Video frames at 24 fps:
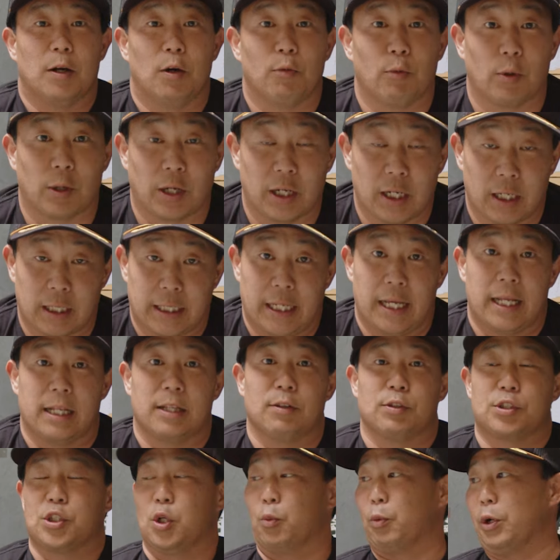We're going to
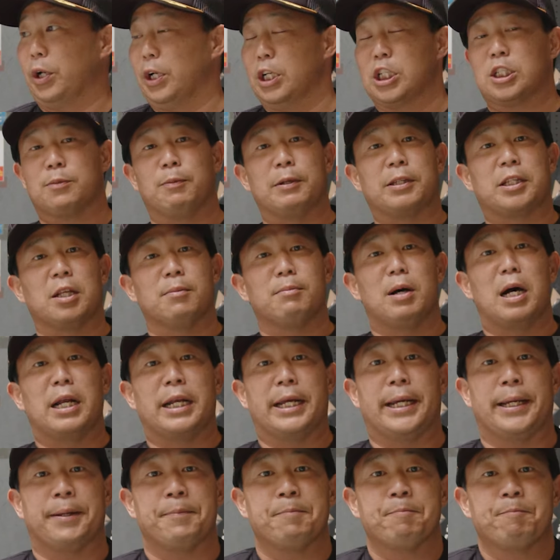get, so we're going to split the
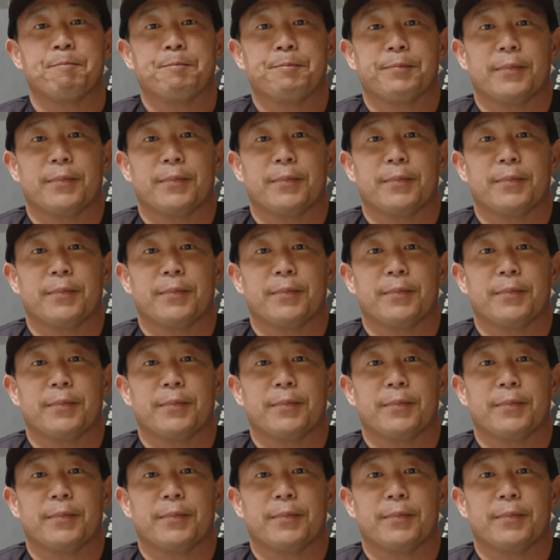money.